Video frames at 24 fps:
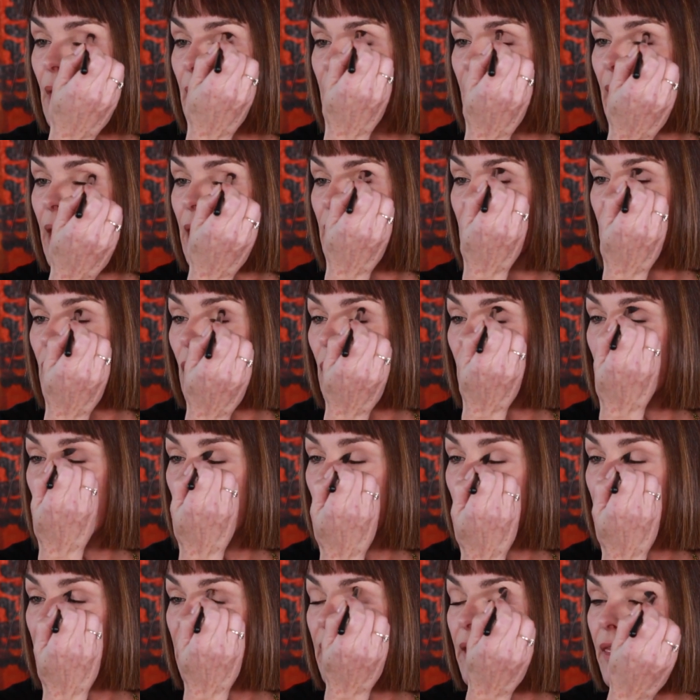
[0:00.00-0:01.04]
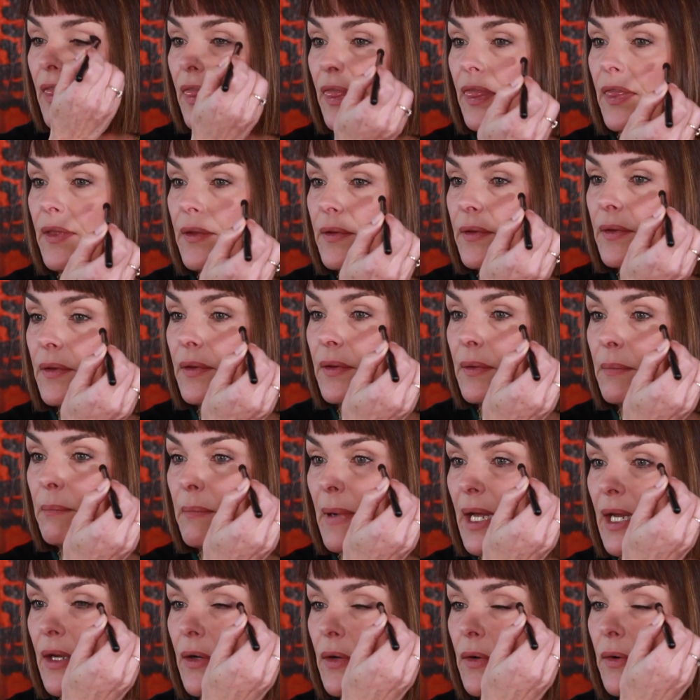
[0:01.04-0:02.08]
I kind of go with
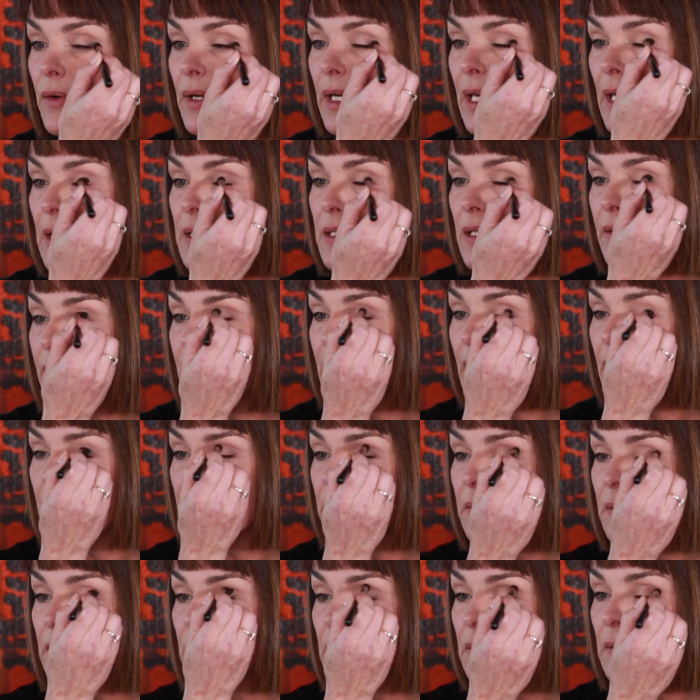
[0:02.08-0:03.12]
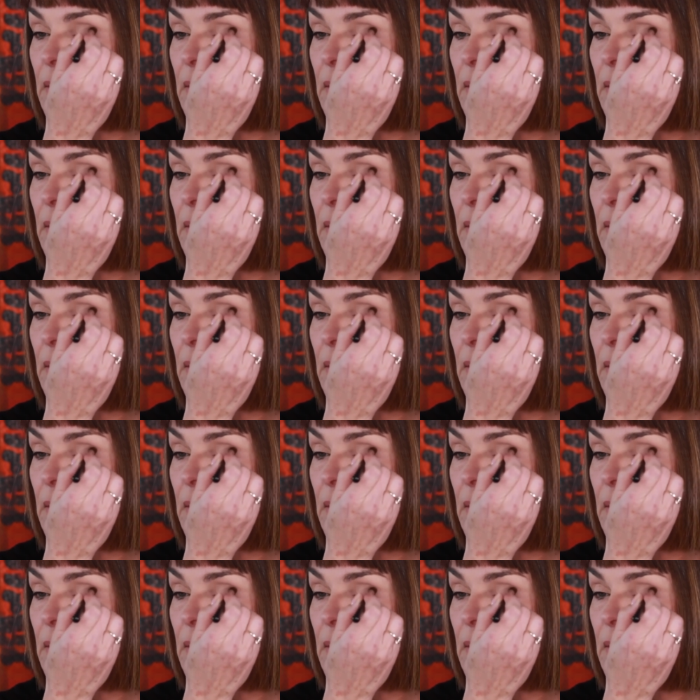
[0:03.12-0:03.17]
my own creativity.